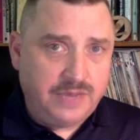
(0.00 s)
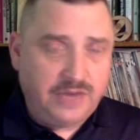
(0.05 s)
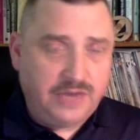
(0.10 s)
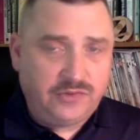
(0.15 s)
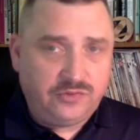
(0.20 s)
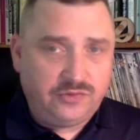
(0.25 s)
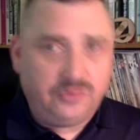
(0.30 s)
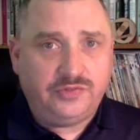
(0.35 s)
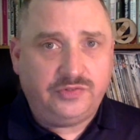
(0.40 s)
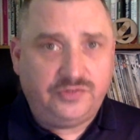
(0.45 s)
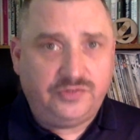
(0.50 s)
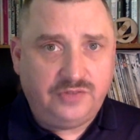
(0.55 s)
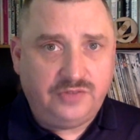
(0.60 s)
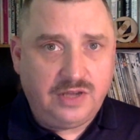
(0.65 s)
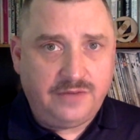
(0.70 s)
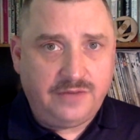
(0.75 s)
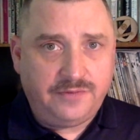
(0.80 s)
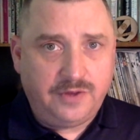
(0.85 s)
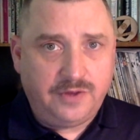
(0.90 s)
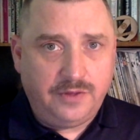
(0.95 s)
extra
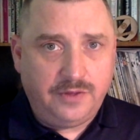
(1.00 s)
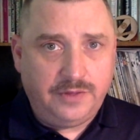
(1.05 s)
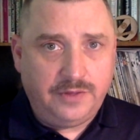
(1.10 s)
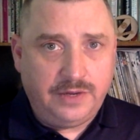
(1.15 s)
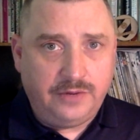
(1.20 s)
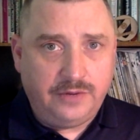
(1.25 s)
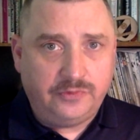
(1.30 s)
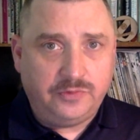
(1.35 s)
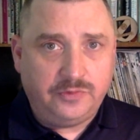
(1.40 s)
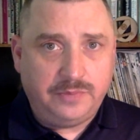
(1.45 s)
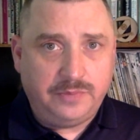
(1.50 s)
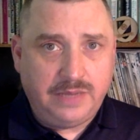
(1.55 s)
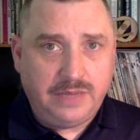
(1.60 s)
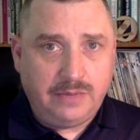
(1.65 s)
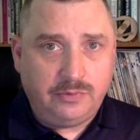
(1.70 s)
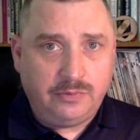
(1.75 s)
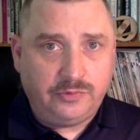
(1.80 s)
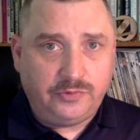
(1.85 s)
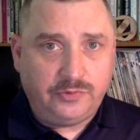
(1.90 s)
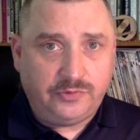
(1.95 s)
stuff on there to be
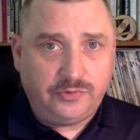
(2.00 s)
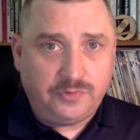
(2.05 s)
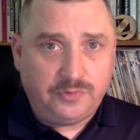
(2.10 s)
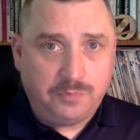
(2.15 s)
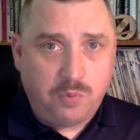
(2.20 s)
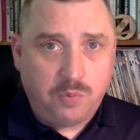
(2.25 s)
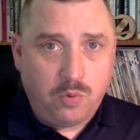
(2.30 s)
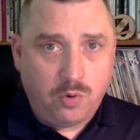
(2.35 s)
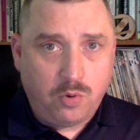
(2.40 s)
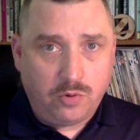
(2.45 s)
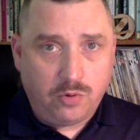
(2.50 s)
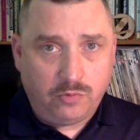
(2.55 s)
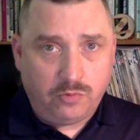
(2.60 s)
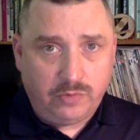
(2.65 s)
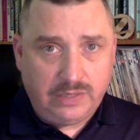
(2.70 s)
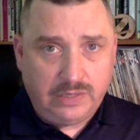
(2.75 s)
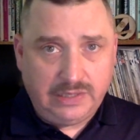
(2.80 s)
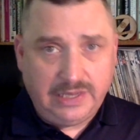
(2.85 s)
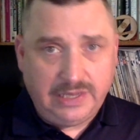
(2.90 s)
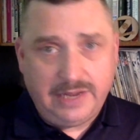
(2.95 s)
able to support
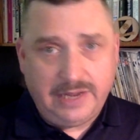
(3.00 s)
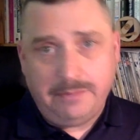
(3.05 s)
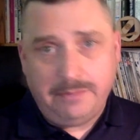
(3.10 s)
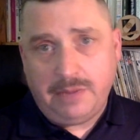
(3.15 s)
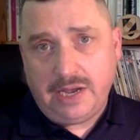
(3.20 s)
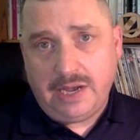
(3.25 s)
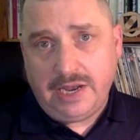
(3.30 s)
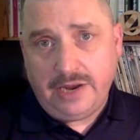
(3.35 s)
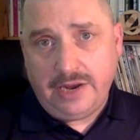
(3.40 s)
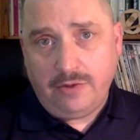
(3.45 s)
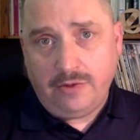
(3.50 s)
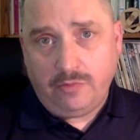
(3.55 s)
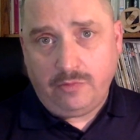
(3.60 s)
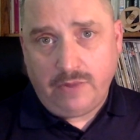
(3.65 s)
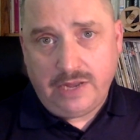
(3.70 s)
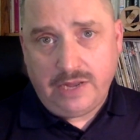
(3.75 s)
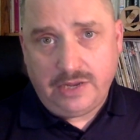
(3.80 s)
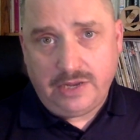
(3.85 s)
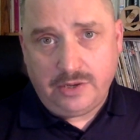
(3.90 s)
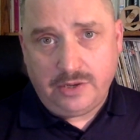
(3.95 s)
relay by
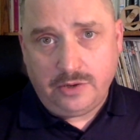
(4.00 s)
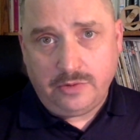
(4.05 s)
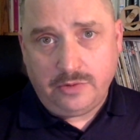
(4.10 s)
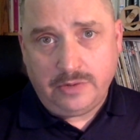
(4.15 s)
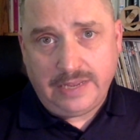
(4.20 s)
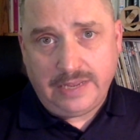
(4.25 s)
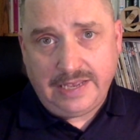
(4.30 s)
radio